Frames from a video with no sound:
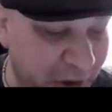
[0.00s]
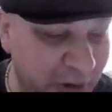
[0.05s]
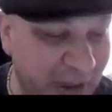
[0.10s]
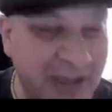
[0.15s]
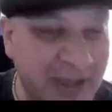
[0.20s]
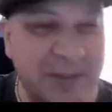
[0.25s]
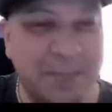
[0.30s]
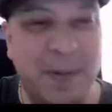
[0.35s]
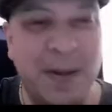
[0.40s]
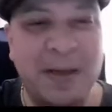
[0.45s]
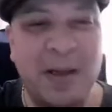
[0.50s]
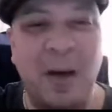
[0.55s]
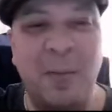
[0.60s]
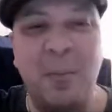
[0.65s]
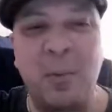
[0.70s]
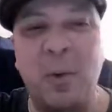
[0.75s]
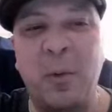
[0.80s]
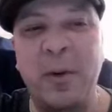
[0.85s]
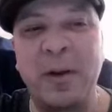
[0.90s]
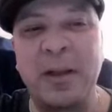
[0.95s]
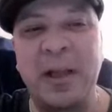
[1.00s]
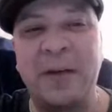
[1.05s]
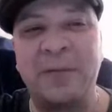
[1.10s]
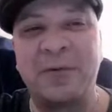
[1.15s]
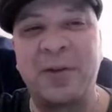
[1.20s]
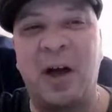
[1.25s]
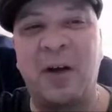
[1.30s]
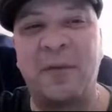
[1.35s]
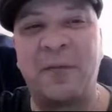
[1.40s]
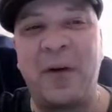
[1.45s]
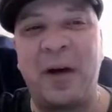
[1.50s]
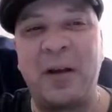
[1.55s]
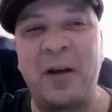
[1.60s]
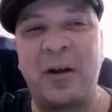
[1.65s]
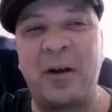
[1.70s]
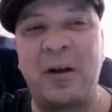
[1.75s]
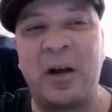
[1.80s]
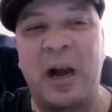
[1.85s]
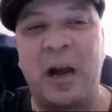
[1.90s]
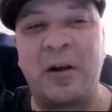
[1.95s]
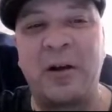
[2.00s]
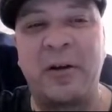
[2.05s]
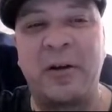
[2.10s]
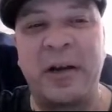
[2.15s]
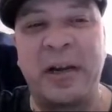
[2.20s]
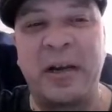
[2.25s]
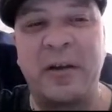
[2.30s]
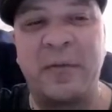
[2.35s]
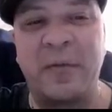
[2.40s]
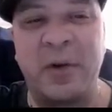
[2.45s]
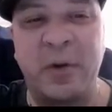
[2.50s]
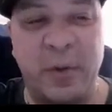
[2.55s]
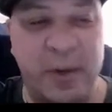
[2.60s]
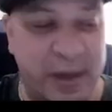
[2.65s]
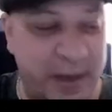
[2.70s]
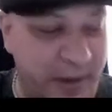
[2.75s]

So let's pick up where we left off on our interview